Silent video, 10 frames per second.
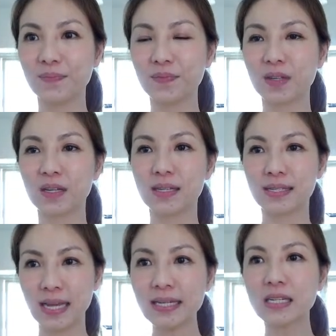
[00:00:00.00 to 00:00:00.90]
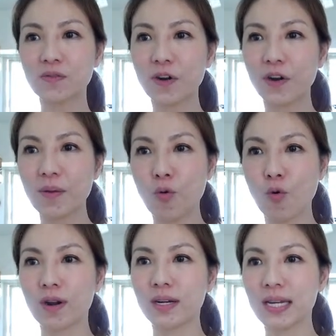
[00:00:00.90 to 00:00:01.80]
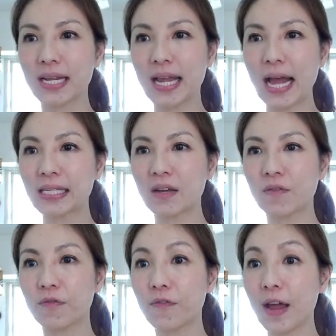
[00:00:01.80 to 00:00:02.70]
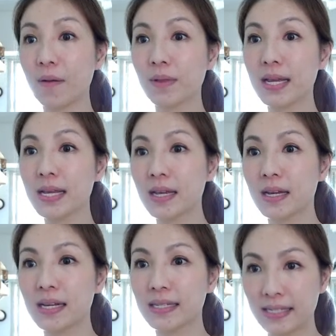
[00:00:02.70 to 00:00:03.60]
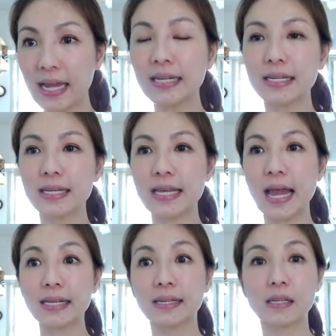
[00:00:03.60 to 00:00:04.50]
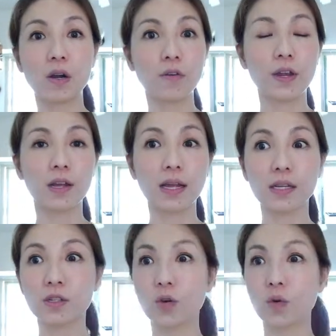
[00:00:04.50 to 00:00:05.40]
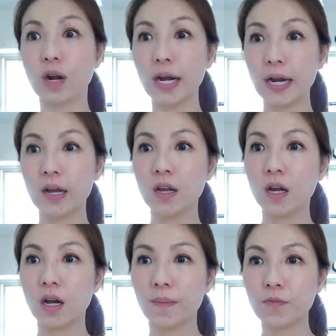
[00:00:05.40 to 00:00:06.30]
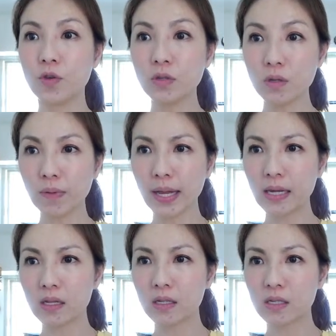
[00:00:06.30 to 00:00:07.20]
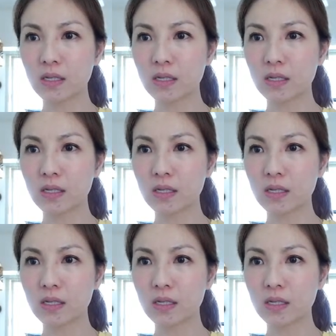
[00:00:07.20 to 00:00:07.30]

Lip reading: Scent is very important. Cats have a family. Scent, yes, Serafina, that is so right. Use the blankets